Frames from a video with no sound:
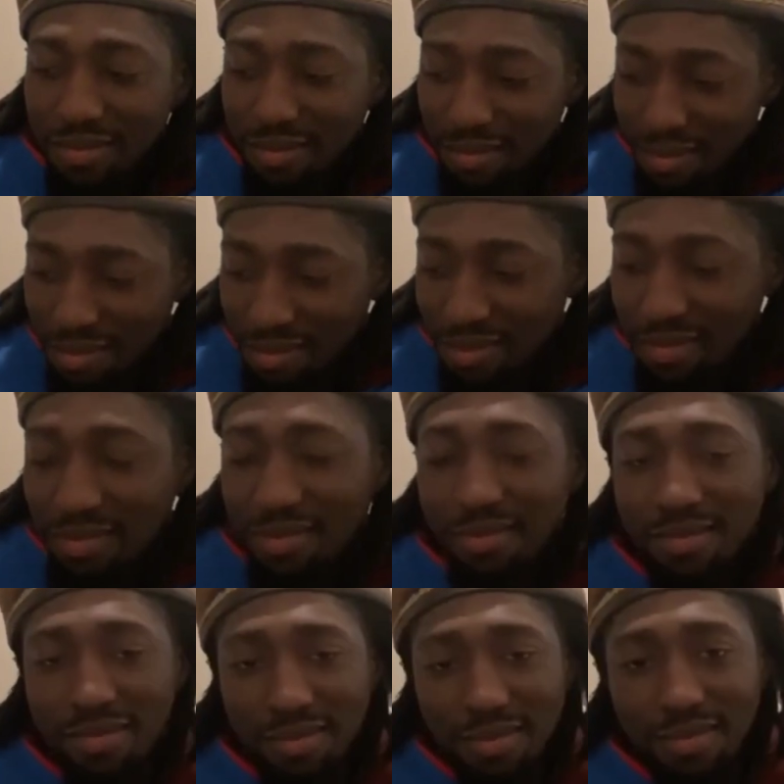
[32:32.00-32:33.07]

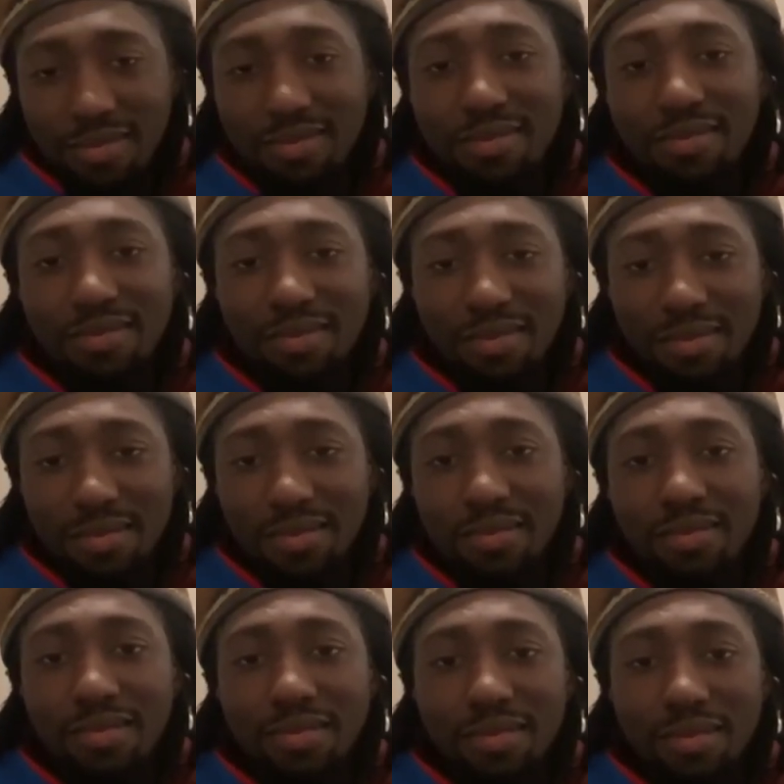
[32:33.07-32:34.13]

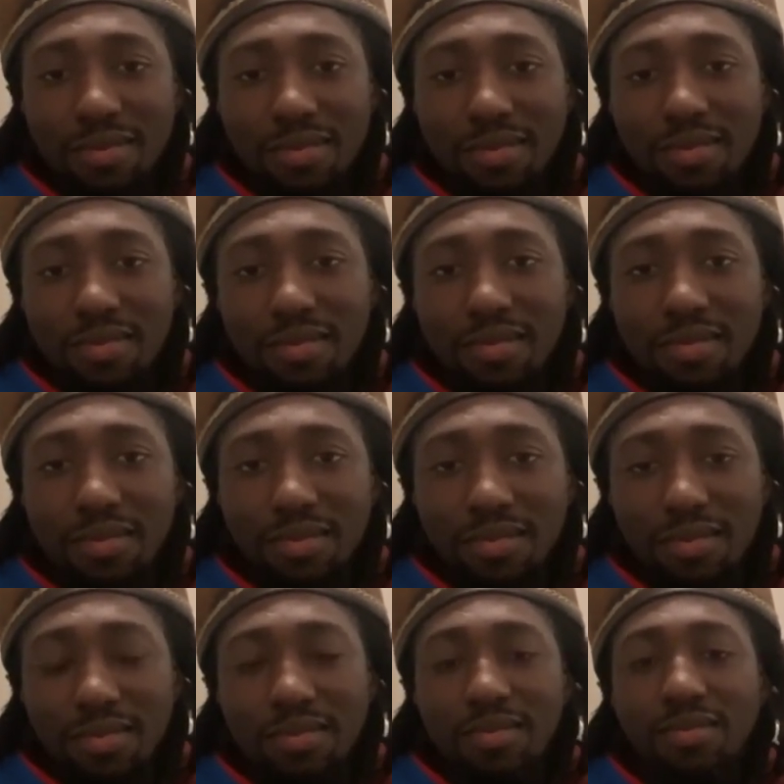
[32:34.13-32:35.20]

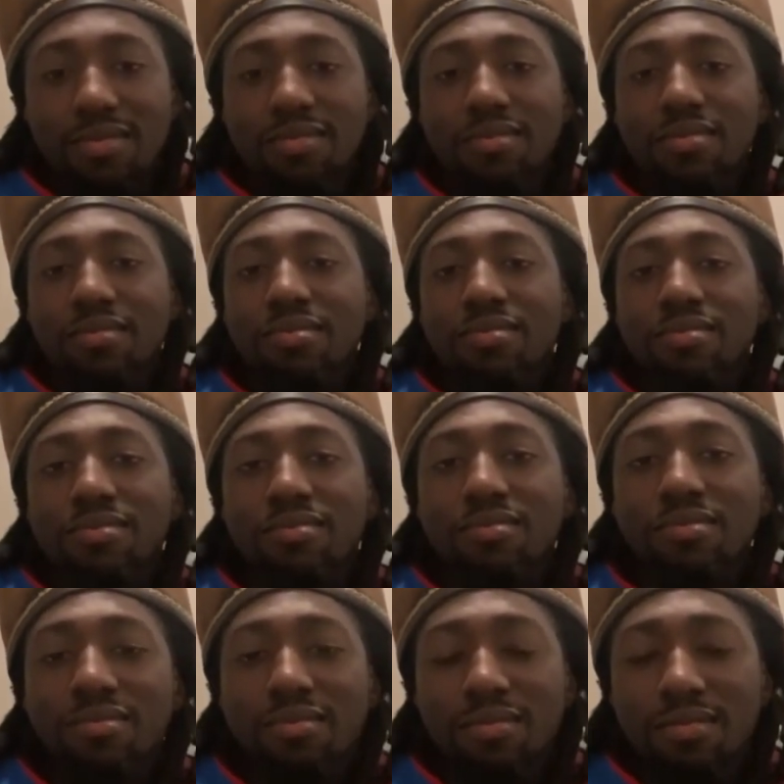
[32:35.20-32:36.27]

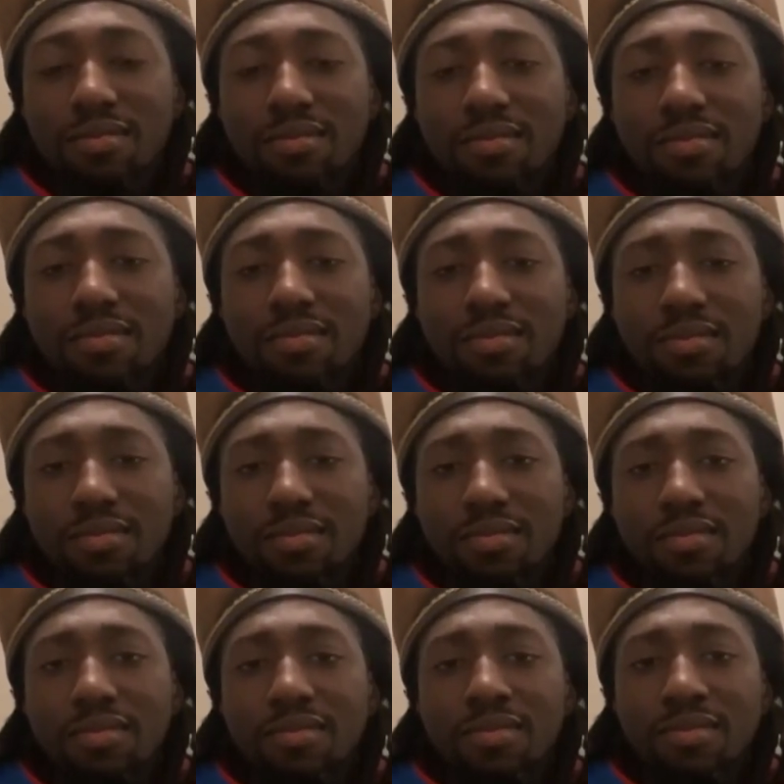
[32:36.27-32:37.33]

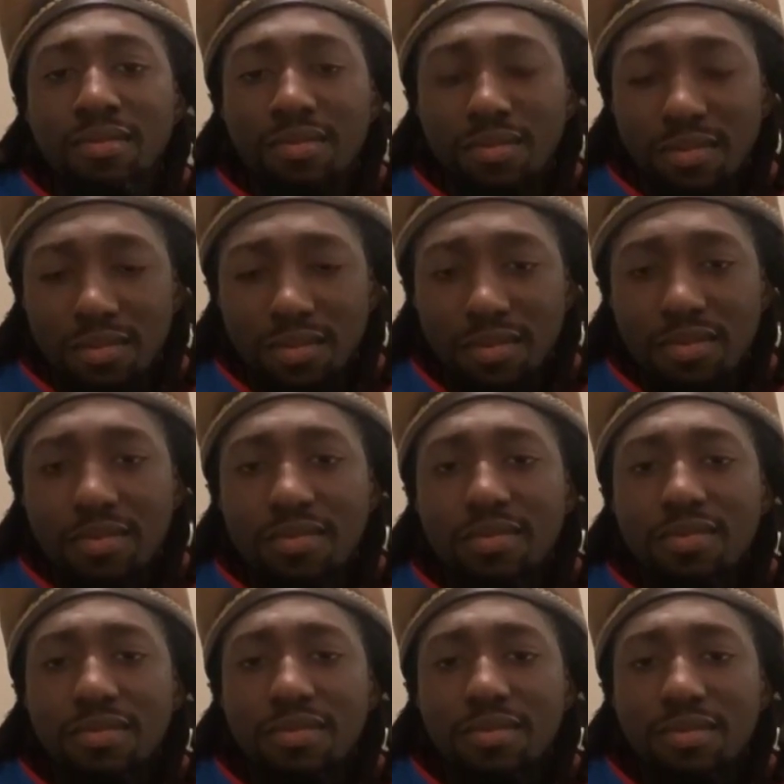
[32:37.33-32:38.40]

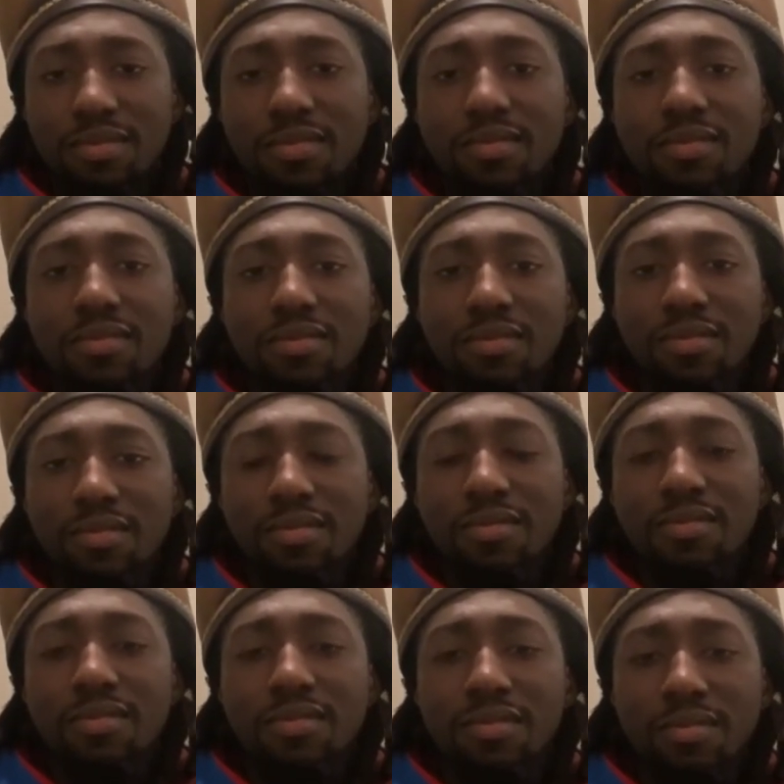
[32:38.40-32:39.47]

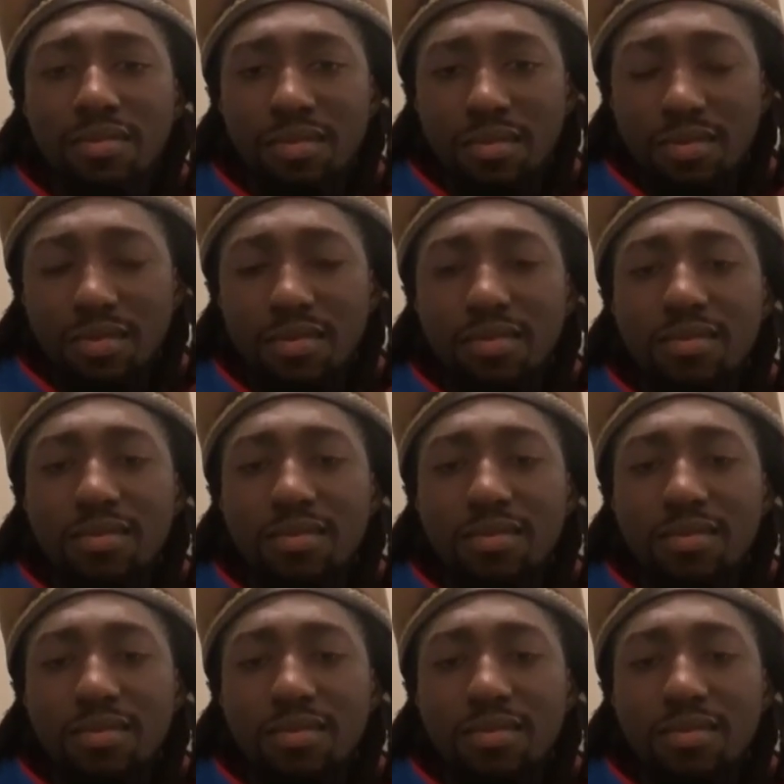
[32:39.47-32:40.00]
The person shown says nothing.